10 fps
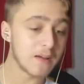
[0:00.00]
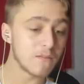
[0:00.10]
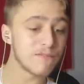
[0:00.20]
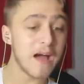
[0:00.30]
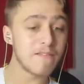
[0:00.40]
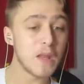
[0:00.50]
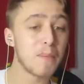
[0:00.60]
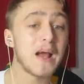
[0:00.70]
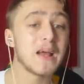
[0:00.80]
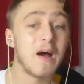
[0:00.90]
Five at the
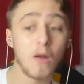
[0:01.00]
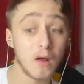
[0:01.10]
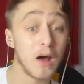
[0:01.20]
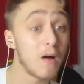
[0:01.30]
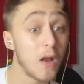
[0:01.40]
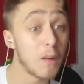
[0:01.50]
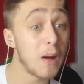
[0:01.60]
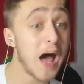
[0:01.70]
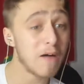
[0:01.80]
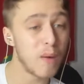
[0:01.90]
back on the
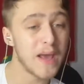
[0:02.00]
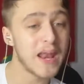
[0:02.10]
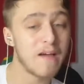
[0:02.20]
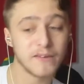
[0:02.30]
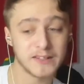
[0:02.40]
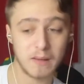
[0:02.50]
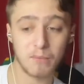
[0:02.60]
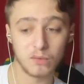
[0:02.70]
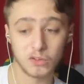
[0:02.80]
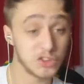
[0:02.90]
halfway line, for
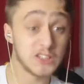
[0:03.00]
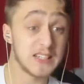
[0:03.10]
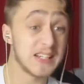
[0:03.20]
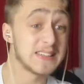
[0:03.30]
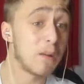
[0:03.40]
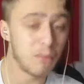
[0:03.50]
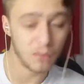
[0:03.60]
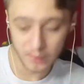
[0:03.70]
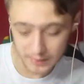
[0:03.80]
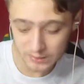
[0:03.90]
example, just as an
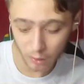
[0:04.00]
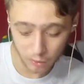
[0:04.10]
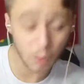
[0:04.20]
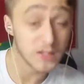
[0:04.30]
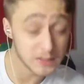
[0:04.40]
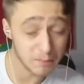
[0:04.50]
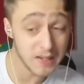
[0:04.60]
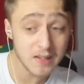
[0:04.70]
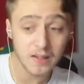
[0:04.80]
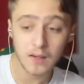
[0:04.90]
example. It's not going to
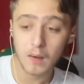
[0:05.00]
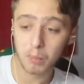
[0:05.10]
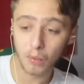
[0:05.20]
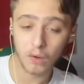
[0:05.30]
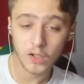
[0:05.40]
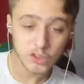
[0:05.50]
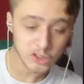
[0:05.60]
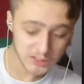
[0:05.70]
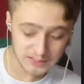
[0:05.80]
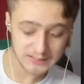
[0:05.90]
be, but
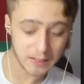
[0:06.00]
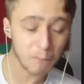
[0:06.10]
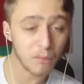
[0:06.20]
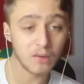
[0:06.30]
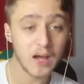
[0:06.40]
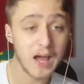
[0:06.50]
just an example.